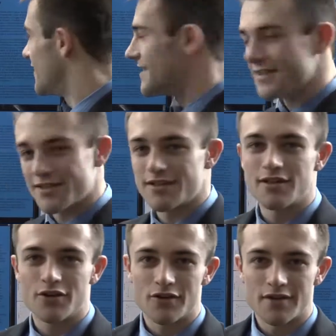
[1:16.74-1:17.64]

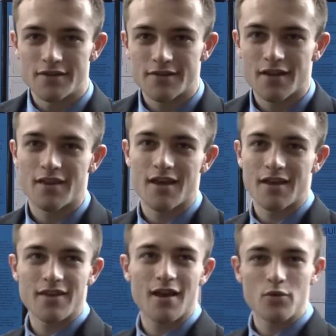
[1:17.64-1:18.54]
60 degrees, and
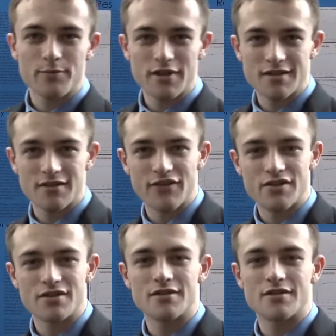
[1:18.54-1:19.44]
that would be
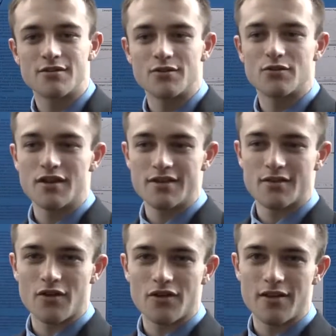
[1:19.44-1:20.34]
sufficient to release
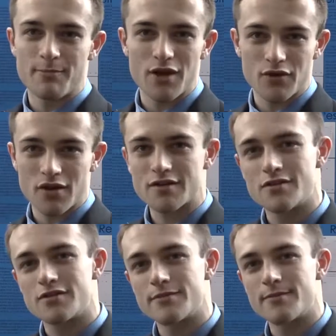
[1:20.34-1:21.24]
all the bound
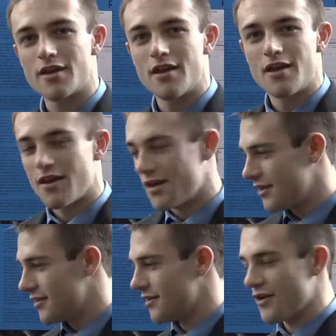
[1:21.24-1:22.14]
oxygen
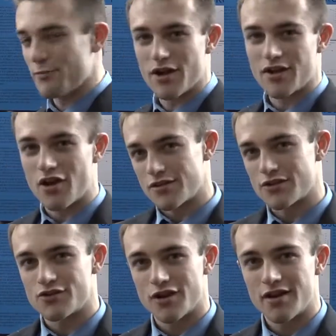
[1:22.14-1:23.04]
and thereby
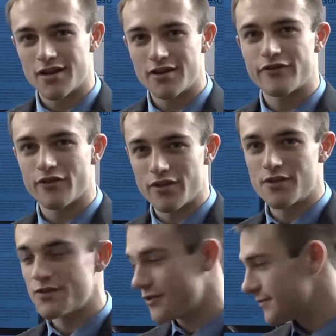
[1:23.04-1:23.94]
concentrating it for the
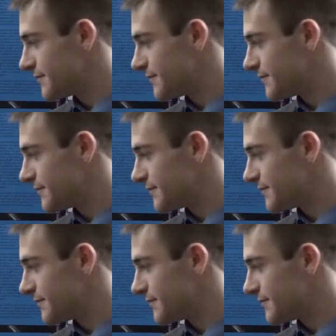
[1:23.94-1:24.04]
user.